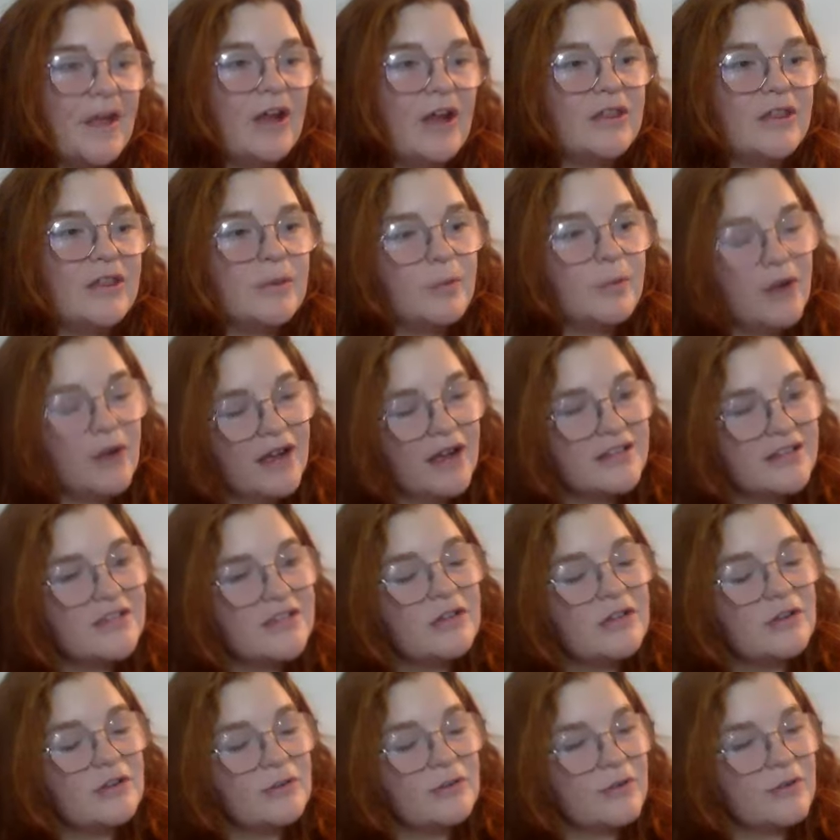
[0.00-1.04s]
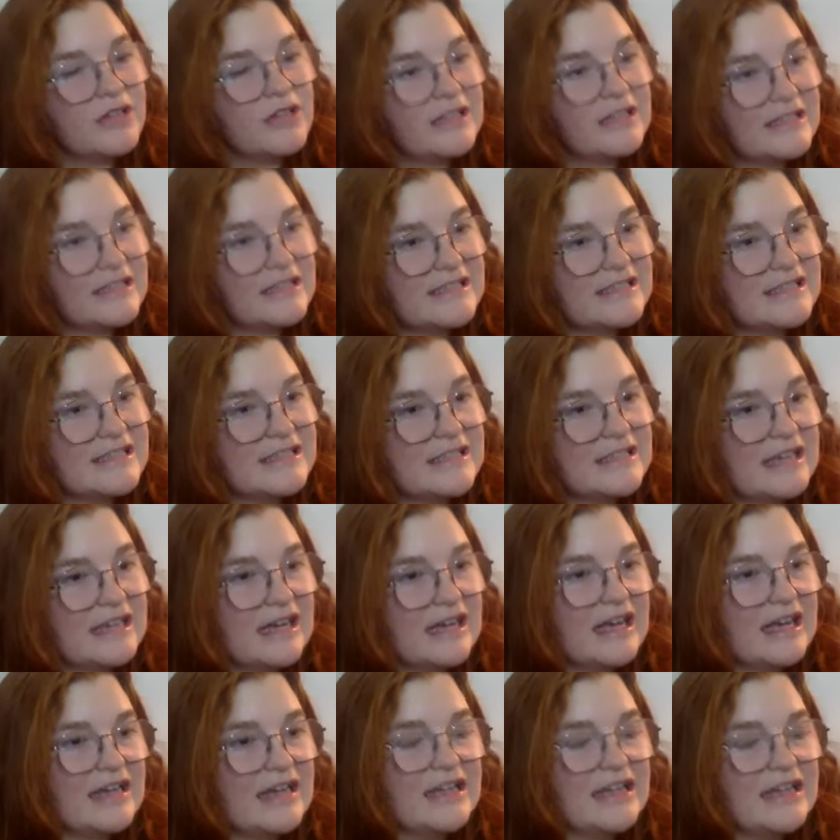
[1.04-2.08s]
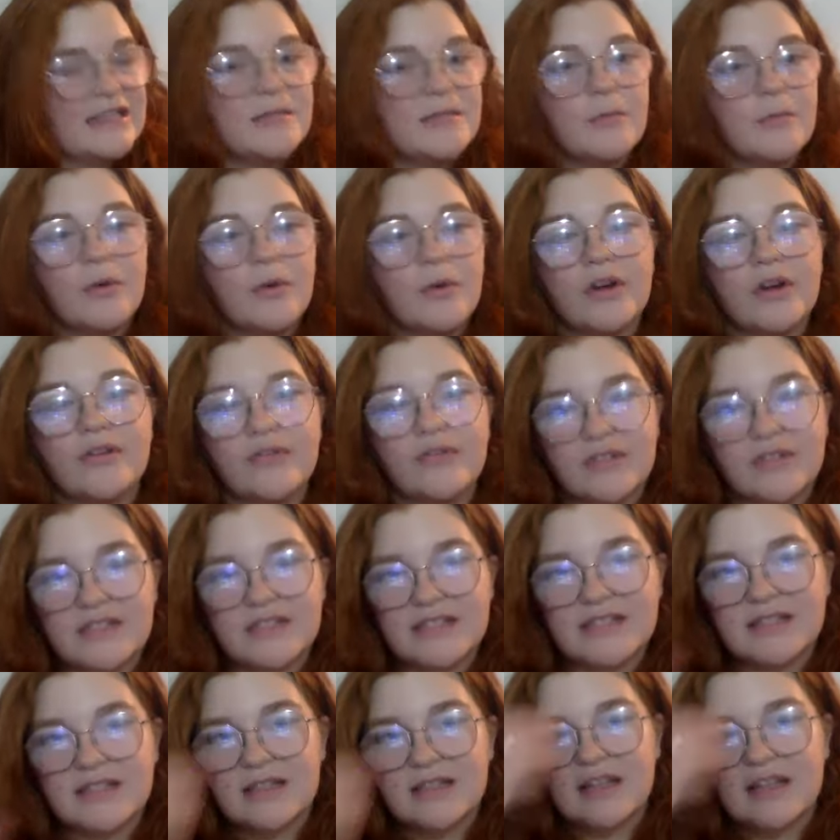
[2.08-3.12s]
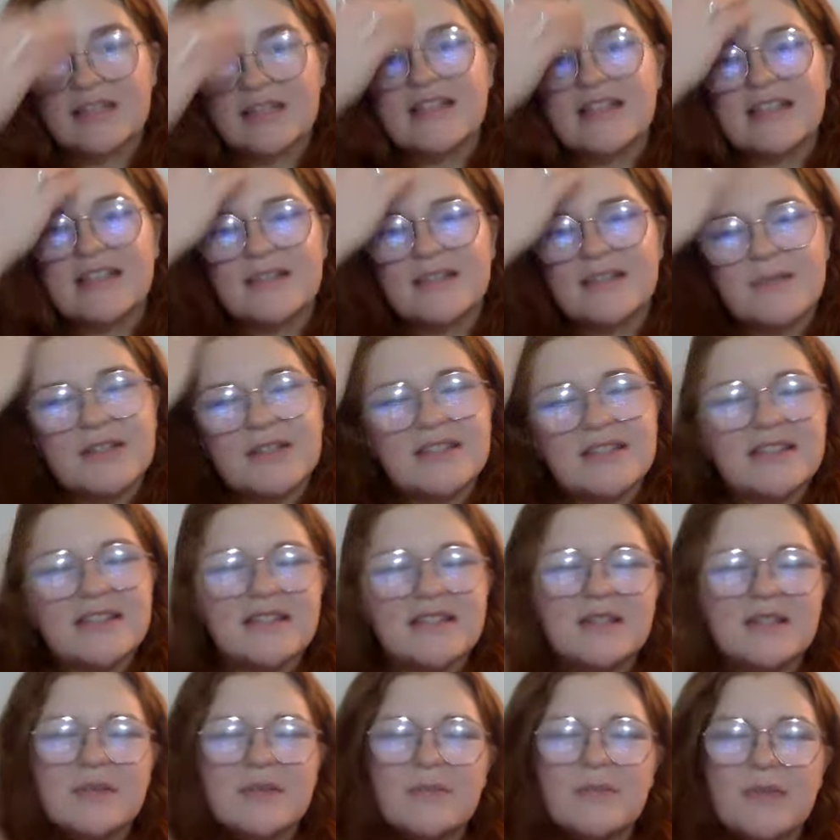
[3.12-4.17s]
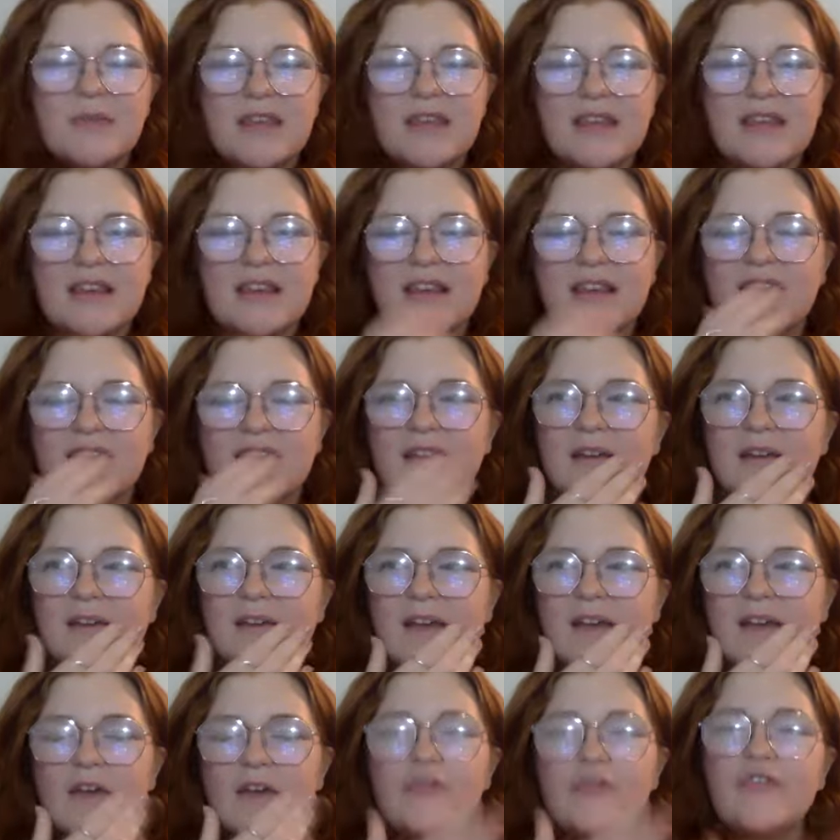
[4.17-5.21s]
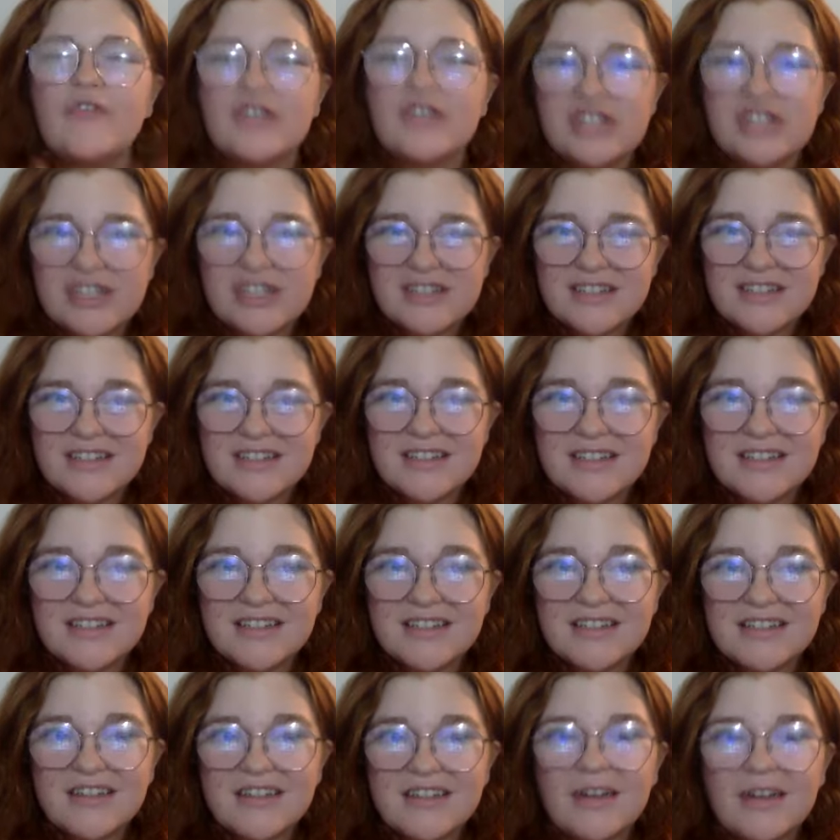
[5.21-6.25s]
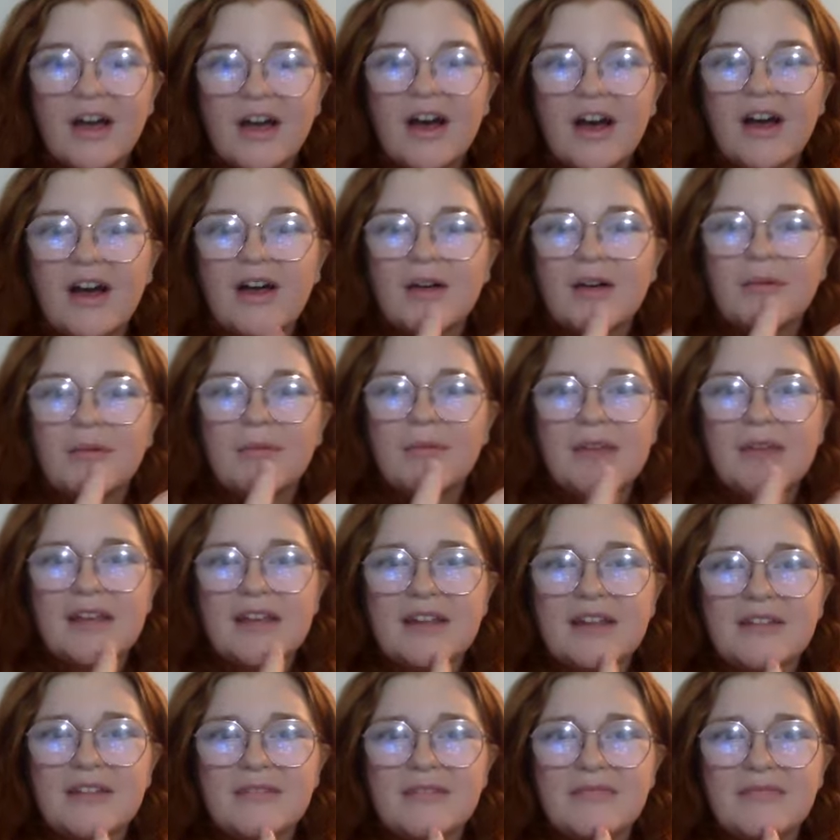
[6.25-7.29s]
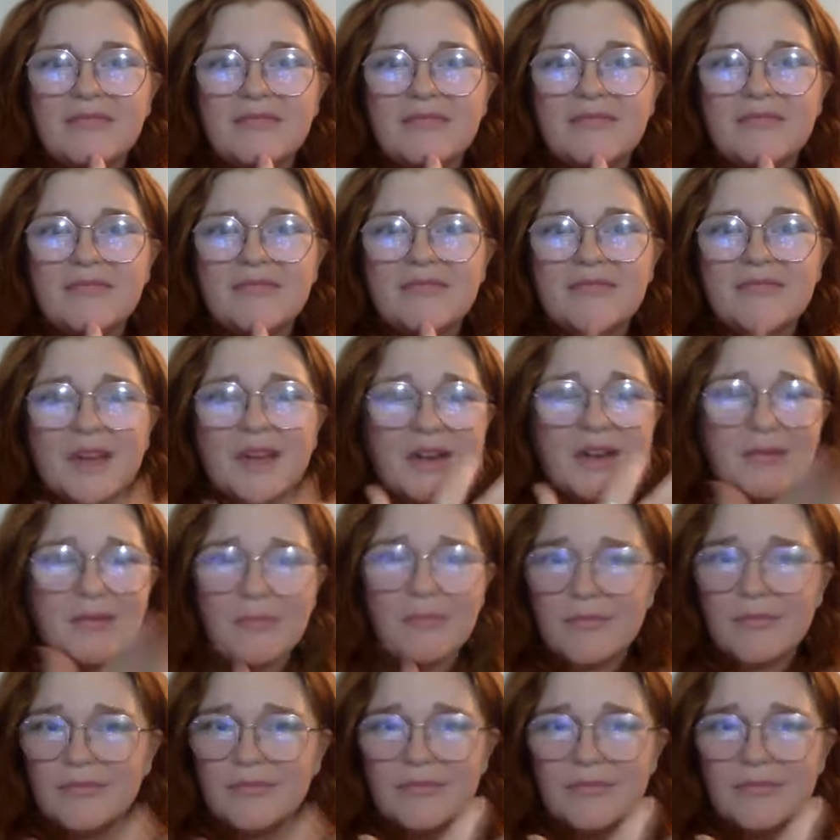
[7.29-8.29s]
on the practical and realistic side, it's important for assessments to be efficient in kind of